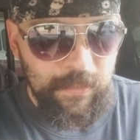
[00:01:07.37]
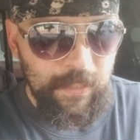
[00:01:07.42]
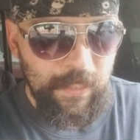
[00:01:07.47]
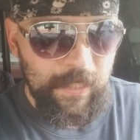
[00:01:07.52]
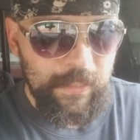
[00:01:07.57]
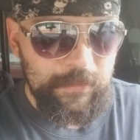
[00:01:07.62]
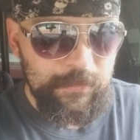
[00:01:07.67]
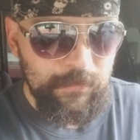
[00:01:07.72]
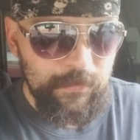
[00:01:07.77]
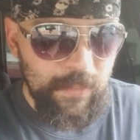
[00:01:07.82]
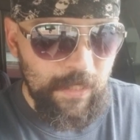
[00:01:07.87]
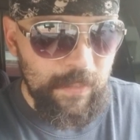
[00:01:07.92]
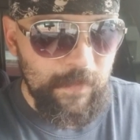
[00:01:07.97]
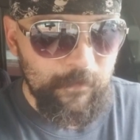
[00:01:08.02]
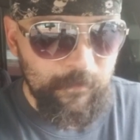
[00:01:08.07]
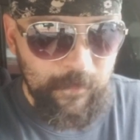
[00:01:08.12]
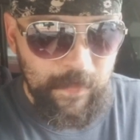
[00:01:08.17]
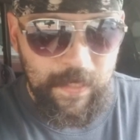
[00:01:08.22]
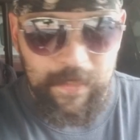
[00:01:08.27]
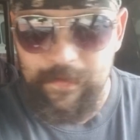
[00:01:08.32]
And you got to
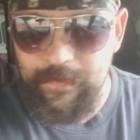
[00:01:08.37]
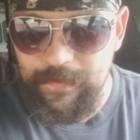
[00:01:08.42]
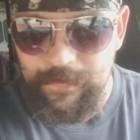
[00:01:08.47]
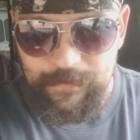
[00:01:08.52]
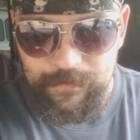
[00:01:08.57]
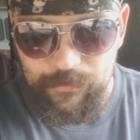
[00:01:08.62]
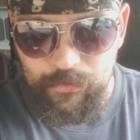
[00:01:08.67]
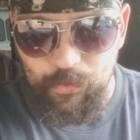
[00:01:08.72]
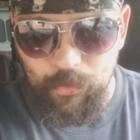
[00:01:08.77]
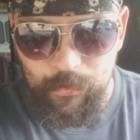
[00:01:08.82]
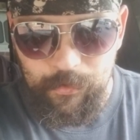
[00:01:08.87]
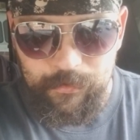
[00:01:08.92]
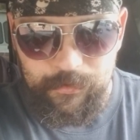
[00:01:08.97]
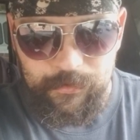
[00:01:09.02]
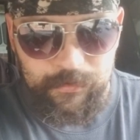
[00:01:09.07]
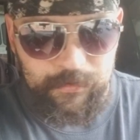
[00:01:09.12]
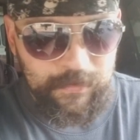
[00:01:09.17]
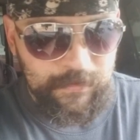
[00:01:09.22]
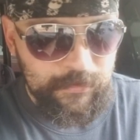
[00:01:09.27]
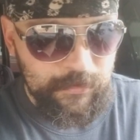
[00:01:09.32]
fight it at
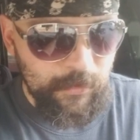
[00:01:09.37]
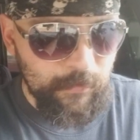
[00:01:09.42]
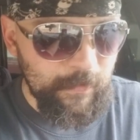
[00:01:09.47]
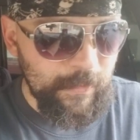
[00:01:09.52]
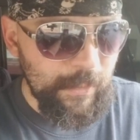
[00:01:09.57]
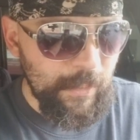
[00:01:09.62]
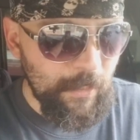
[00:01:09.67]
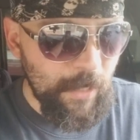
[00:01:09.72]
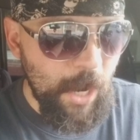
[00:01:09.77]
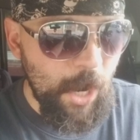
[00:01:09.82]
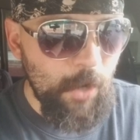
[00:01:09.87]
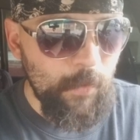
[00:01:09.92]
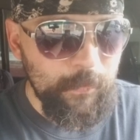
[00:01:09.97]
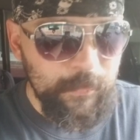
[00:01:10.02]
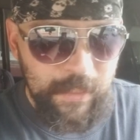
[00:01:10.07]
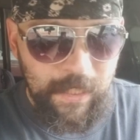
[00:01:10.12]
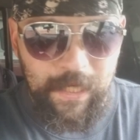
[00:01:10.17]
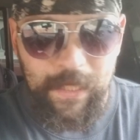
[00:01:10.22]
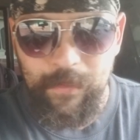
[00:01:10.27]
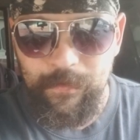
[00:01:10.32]
source. So in our
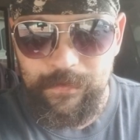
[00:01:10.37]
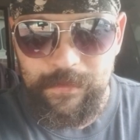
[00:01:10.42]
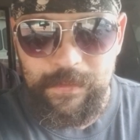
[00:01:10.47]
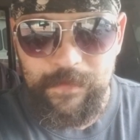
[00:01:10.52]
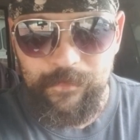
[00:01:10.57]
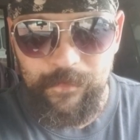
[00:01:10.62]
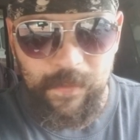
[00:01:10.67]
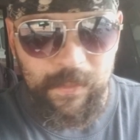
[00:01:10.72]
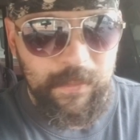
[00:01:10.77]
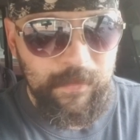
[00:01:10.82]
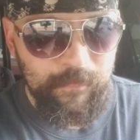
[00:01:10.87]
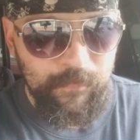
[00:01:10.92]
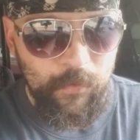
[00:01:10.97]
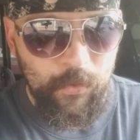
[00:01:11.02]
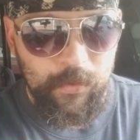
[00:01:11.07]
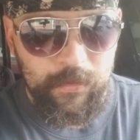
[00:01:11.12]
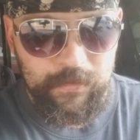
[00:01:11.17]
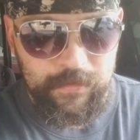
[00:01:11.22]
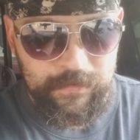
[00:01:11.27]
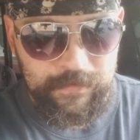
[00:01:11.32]
hometowns, it's very
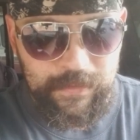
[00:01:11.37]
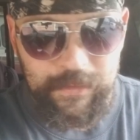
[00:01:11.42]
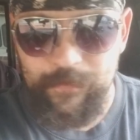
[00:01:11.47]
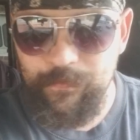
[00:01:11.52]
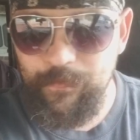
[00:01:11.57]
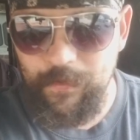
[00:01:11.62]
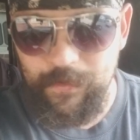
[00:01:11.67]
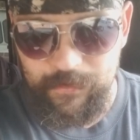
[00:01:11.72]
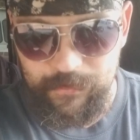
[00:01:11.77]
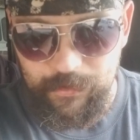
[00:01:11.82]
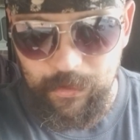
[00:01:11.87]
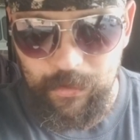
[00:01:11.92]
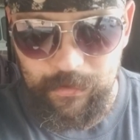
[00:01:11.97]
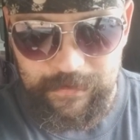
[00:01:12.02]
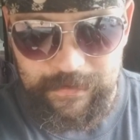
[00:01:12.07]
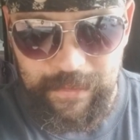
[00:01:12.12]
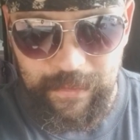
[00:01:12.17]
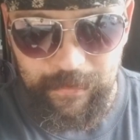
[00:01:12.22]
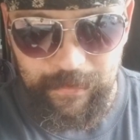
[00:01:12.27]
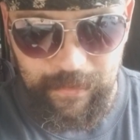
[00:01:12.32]
important because that's where it
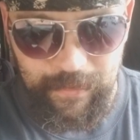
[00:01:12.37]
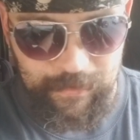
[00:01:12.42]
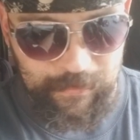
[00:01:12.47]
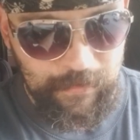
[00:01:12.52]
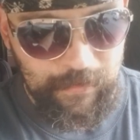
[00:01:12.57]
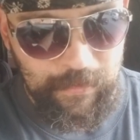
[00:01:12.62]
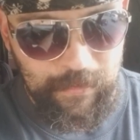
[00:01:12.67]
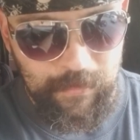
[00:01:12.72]
starts out at.